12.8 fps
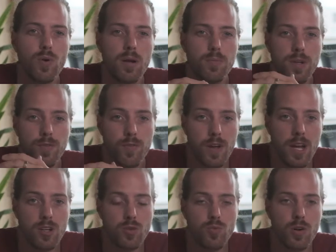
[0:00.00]
I
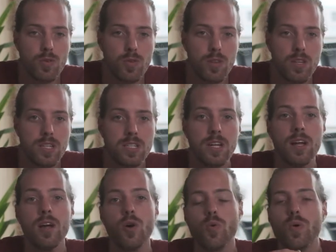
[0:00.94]
prefer to work with this,
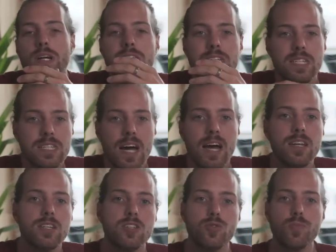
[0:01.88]
why I
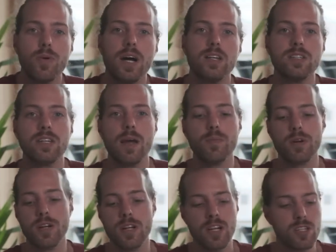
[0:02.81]
decided to buy this camera.
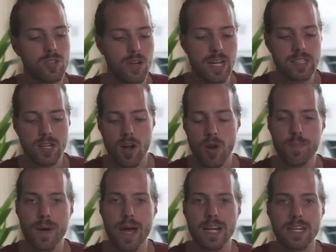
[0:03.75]
So let's
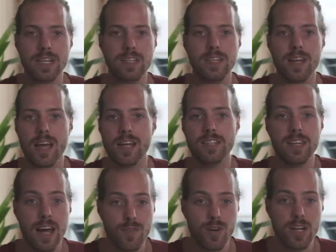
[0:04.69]
unpack it and
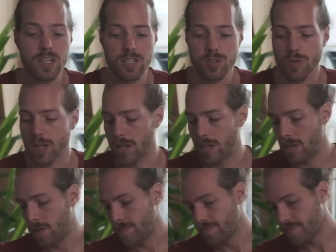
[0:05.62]
dive right into it.
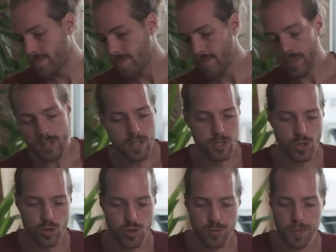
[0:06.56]

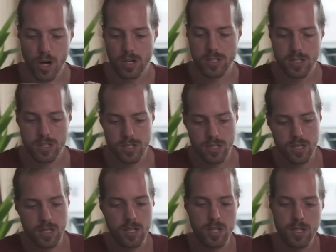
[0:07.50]
Huge box,
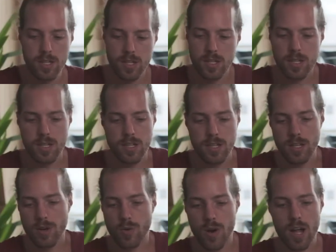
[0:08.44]

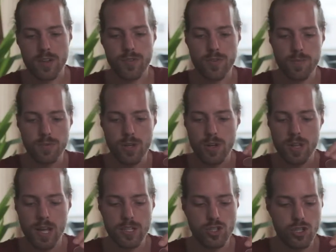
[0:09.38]
right from the
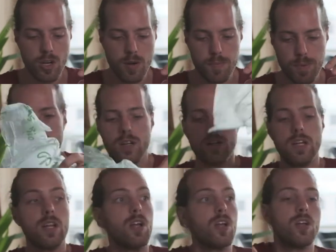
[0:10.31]
online shop.
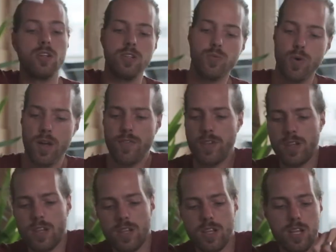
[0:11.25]
We have
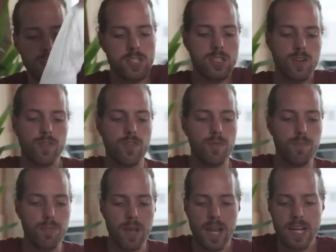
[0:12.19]
lots of
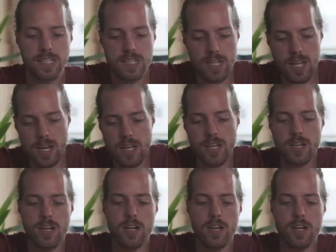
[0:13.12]
plastic in here.